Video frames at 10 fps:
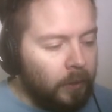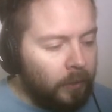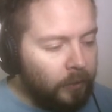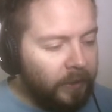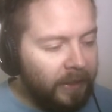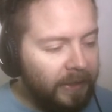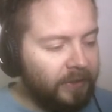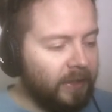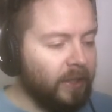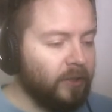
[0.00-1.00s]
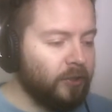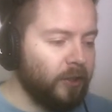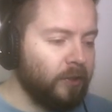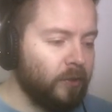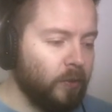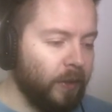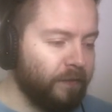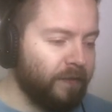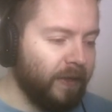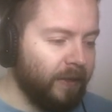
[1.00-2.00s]
You can easily start to
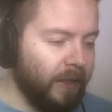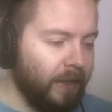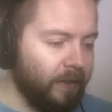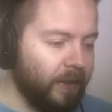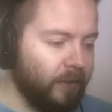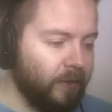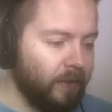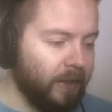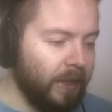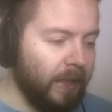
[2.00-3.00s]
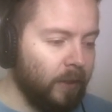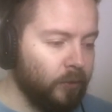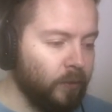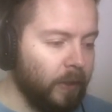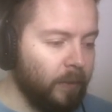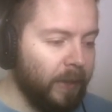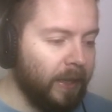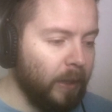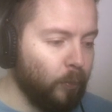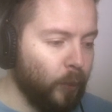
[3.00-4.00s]
quantify that, and then you go, okay, how do I
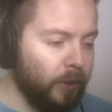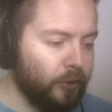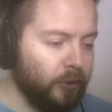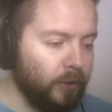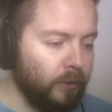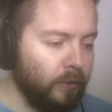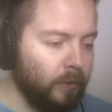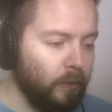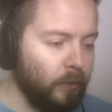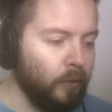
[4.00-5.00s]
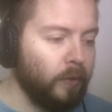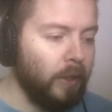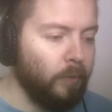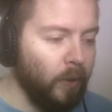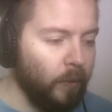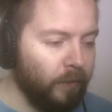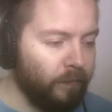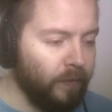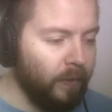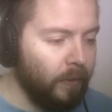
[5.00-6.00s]
make a person look emotive?
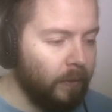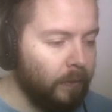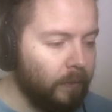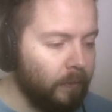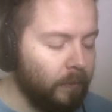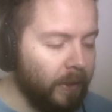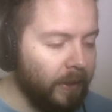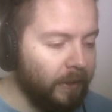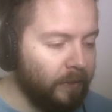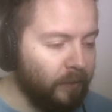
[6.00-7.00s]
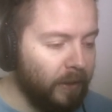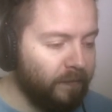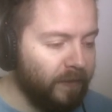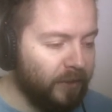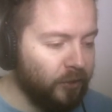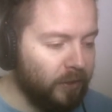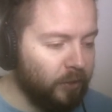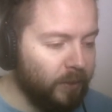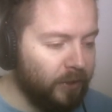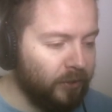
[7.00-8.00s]
Well, I need to have facial
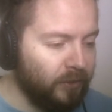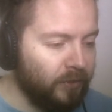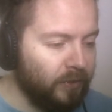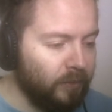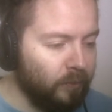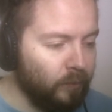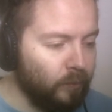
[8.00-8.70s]
expressions and